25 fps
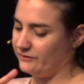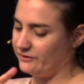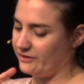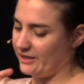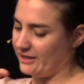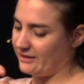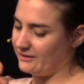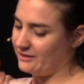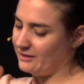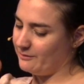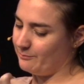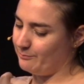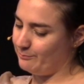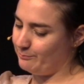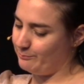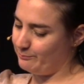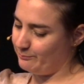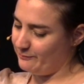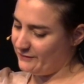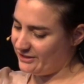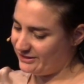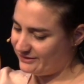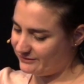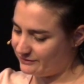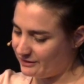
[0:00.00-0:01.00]
take the
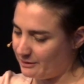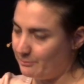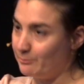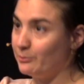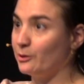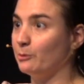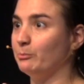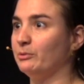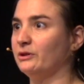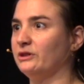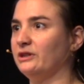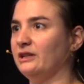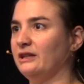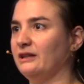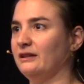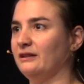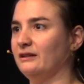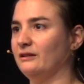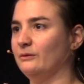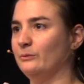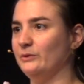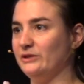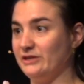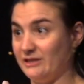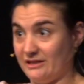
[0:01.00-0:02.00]
stream property,
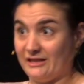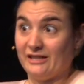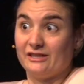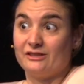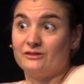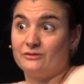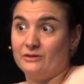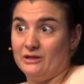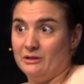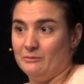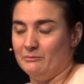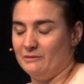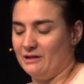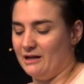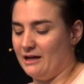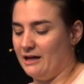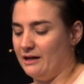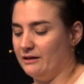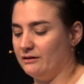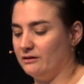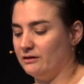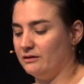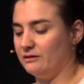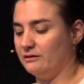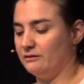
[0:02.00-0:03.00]
which is a stream,
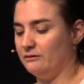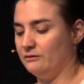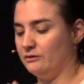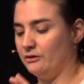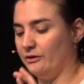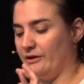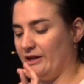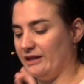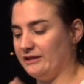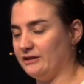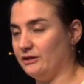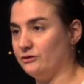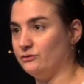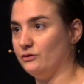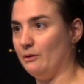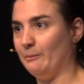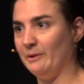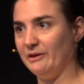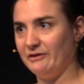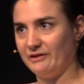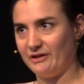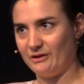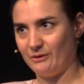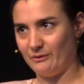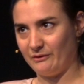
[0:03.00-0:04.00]
and connect that to a
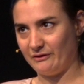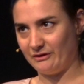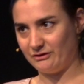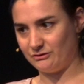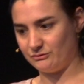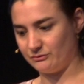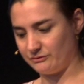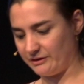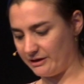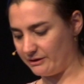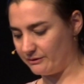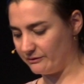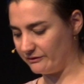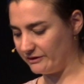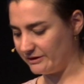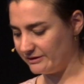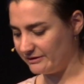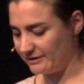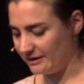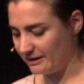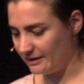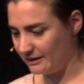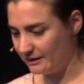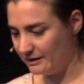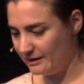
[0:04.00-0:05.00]
MIDI recorder to record this
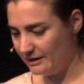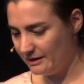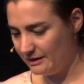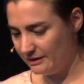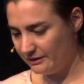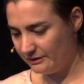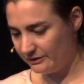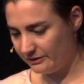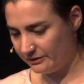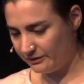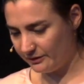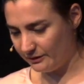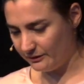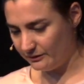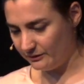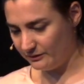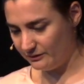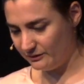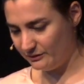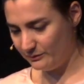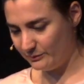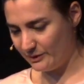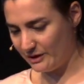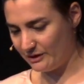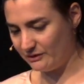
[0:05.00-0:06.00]
thing. So
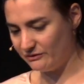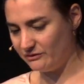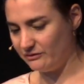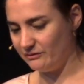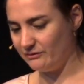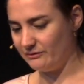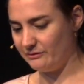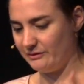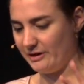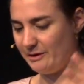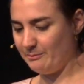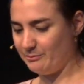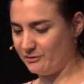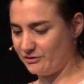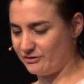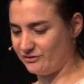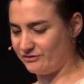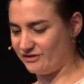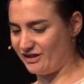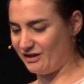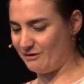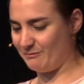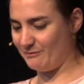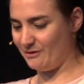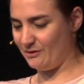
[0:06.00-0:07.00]
we're going to do input
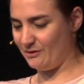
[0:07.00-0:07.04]
stream,